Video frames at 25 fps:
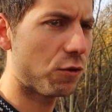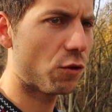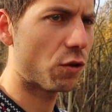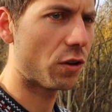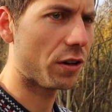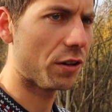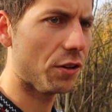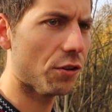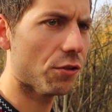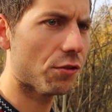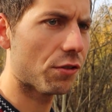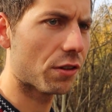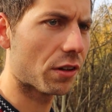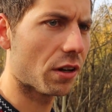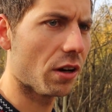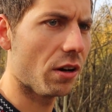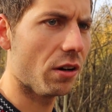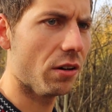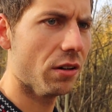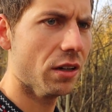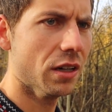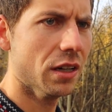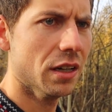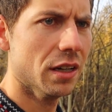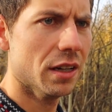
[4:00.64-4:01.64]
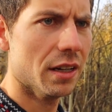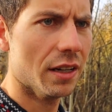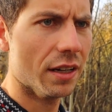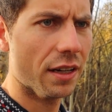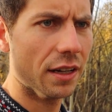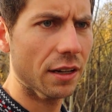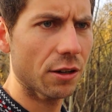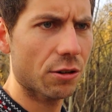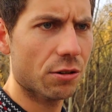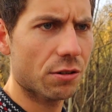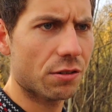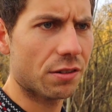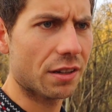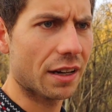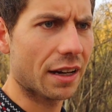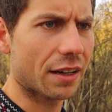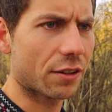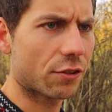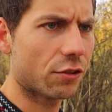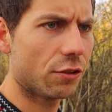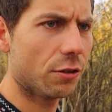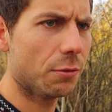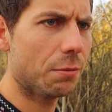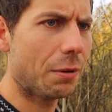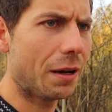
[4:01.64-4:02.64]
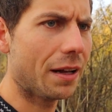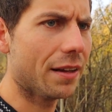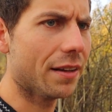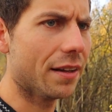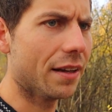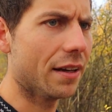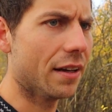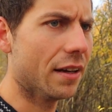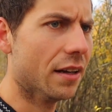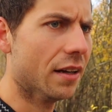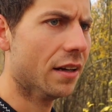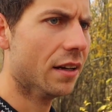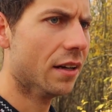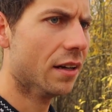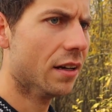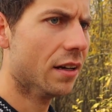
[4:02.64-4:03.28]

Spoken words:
4 years ago. It was actually by the